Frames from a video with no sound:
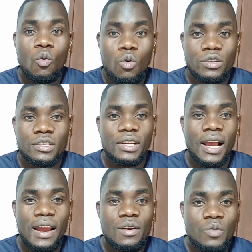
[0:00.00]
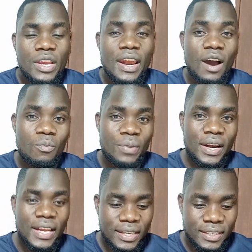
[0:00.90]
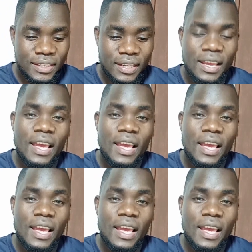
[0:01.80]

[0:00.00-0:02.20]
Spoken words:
What can we now predict?